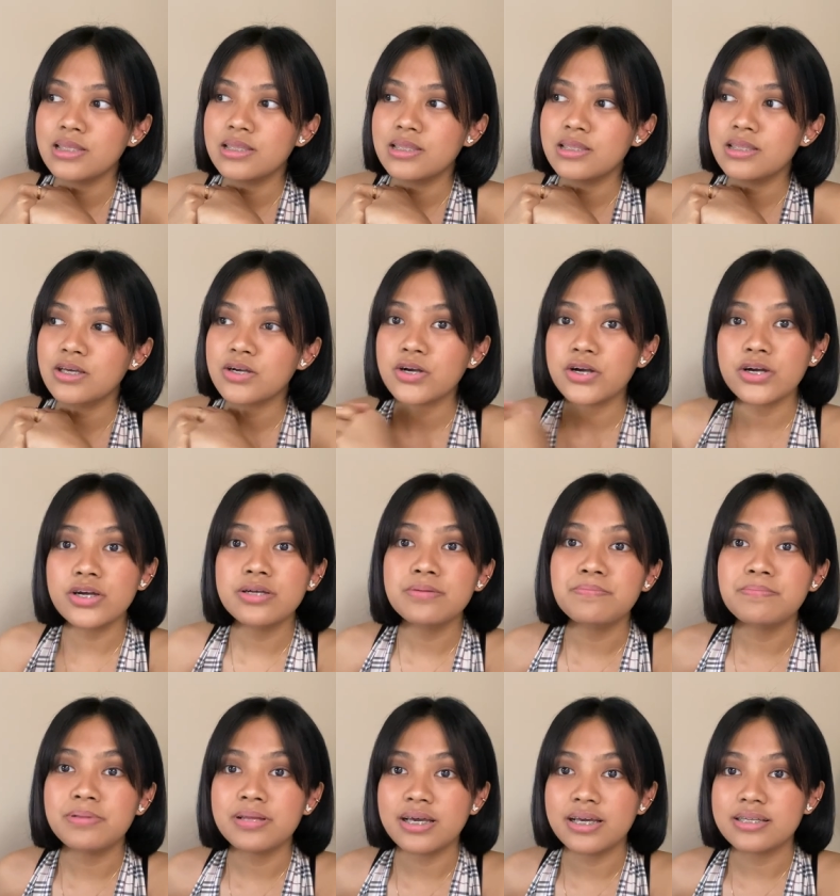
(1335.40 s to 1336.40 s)
the current
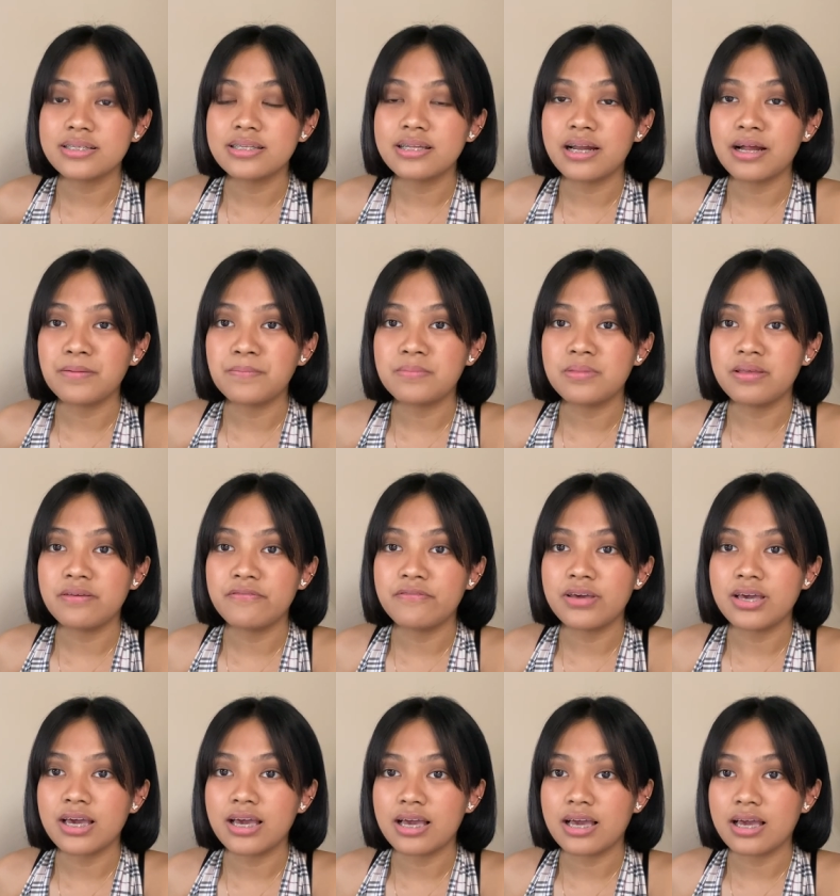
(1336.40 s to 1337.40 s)
place that I'm
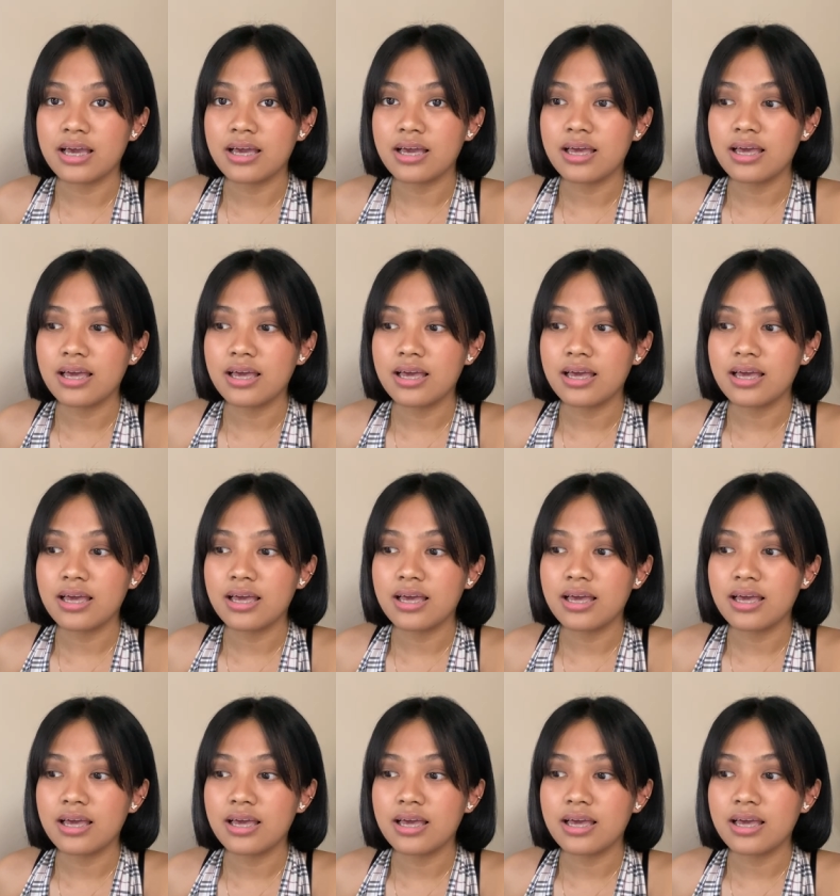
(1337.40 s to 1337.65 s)
living